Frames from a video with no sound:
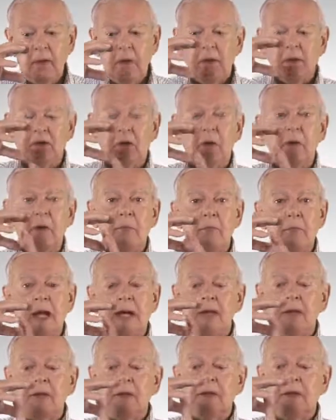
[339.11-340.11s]
So it
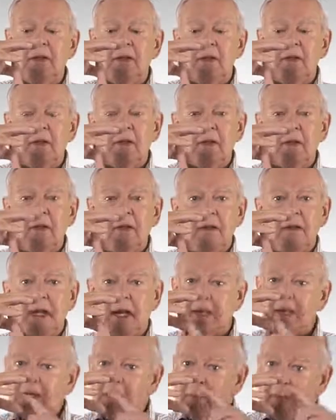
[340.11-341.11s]
meant,
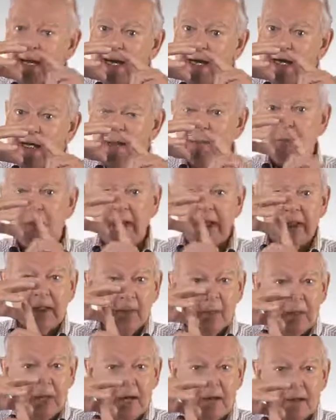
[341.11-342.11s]
not at the back, but at the
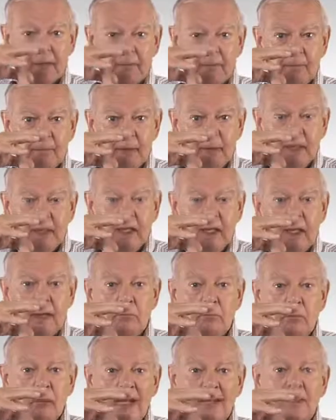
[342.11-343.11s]
bottom,
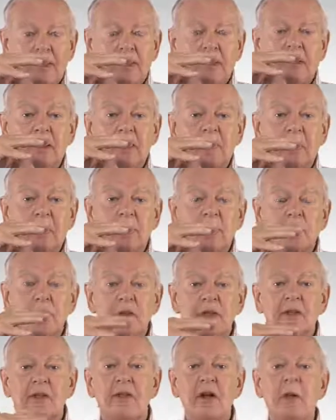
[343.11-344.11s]
it meant that this
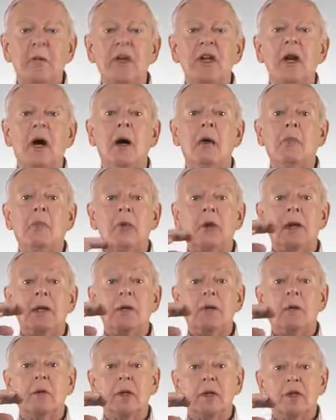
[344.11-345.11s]
was from an
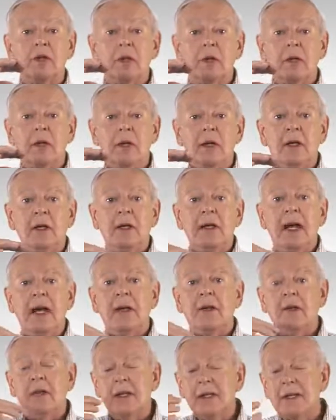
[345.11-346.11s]
upright creature.
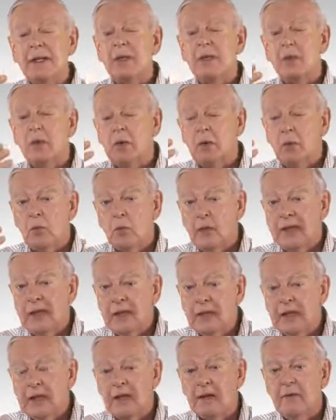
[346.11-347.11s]
And this is what
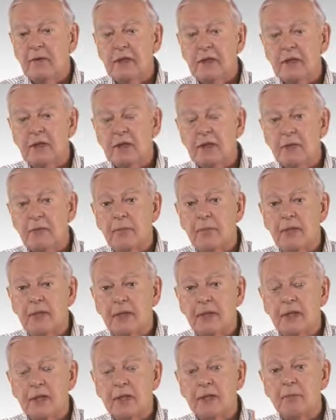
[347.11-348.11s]
really convinced him
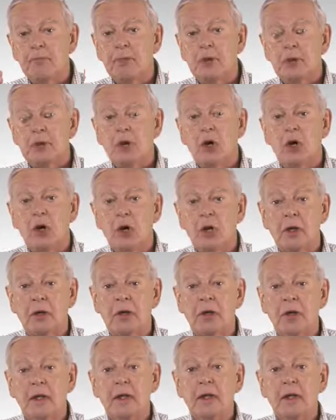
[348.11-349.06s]
that this belonged